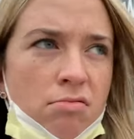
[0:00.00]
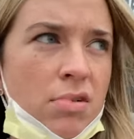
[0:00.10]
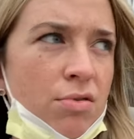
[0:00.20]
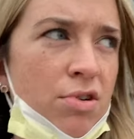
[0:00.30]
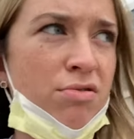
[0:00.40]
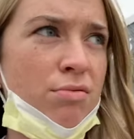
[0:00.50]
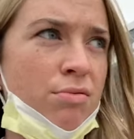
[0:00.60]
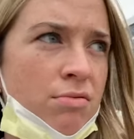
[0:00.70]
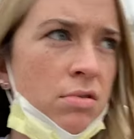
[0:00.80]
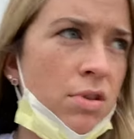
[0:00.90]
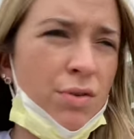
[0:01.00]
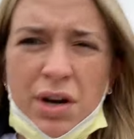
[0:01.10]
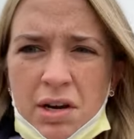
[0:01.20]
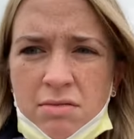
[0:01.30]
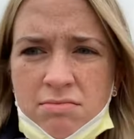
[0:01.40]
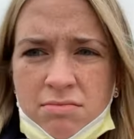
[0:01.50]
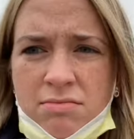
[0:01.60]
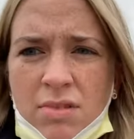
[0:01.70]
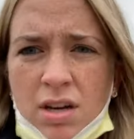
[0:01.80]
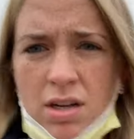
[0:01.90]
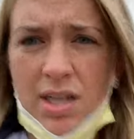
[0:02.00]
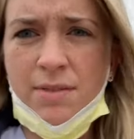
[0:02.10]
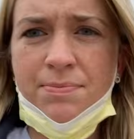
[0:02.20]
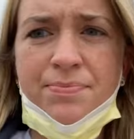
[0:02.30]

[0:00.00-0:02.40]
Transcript: I don't know, 3:30.